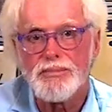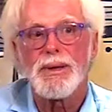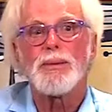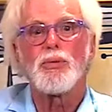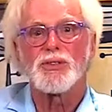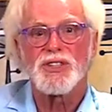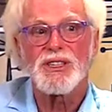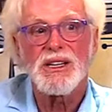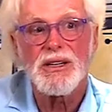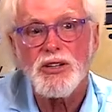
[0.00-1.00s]
People
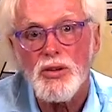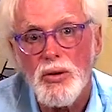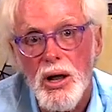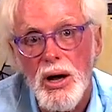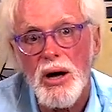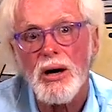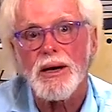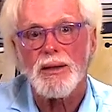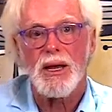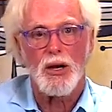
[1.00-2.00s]
sit too
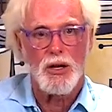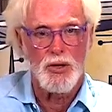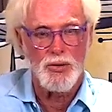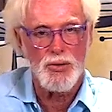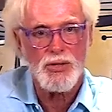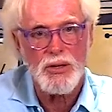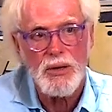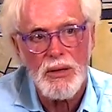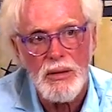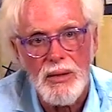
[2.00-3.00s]
long and they lose
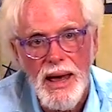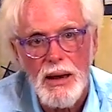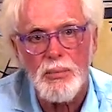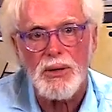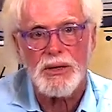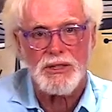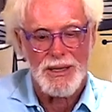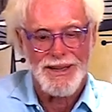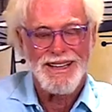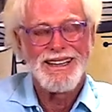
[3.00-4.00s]
that
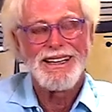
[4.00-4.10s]
ability.